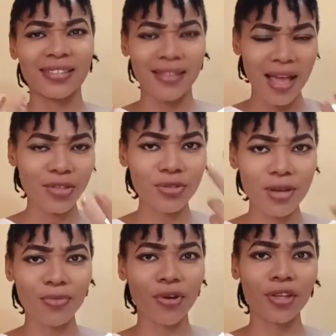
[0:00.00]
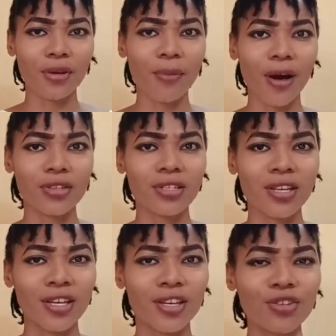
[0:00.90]
That's what I'm talking about.
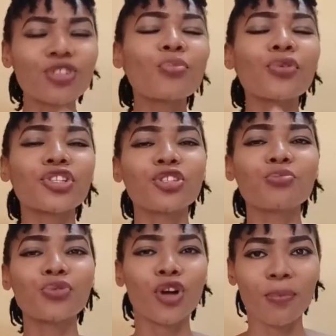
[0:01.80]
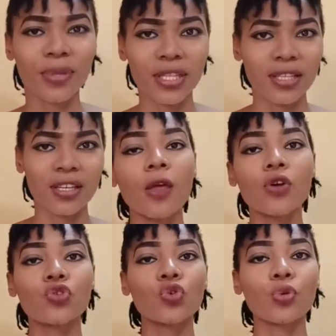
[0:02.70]
You're not brushing properly.
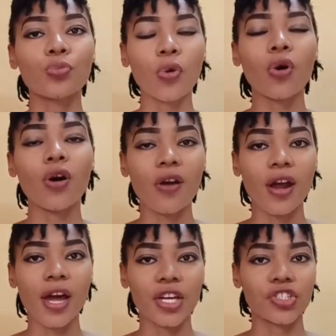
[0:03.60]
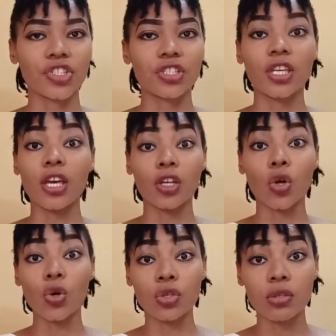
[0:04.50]
So poor oral hygiene can
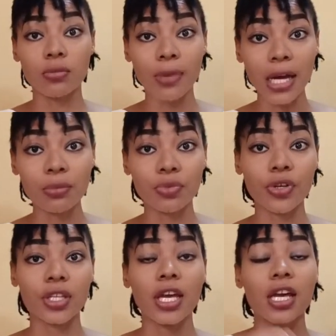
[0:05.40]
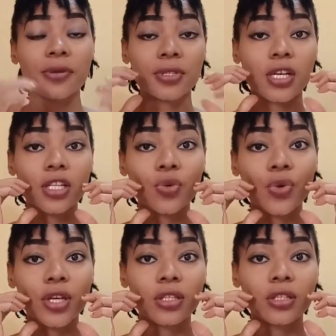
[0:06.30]
cause bad breath, especially
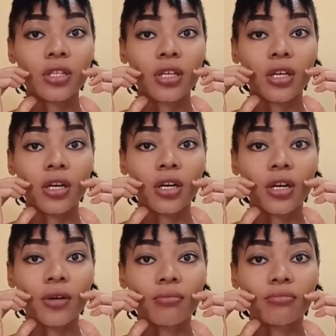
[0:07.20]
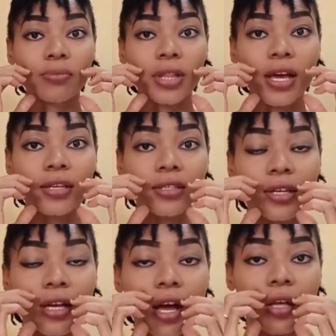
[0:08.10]
when plaques
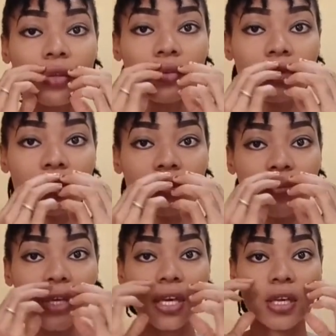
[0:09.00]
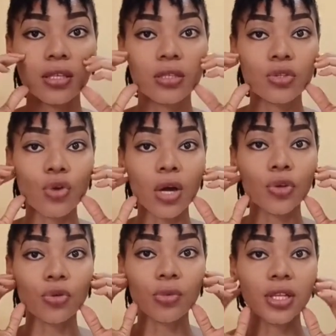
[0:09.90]
and calculus begins to
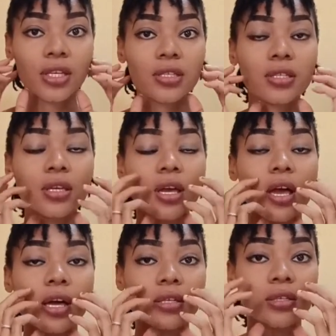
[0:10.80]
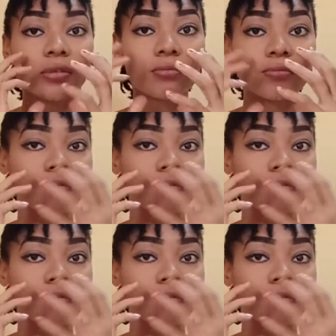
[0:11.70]
accumulate as some